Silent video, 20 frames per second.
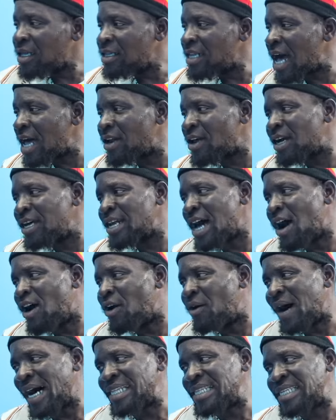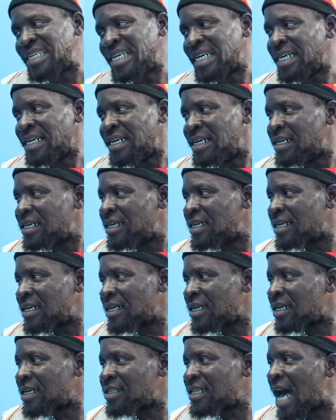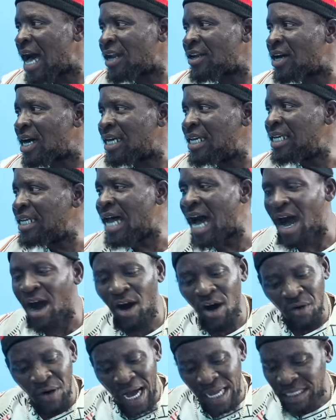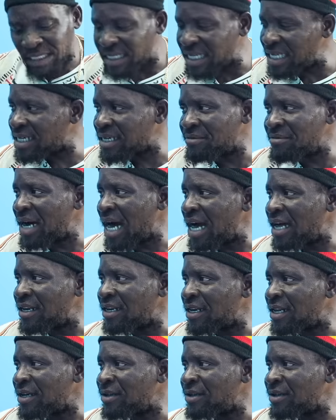That ain't our thing. You can't kill ninja. That ain't our thing, man.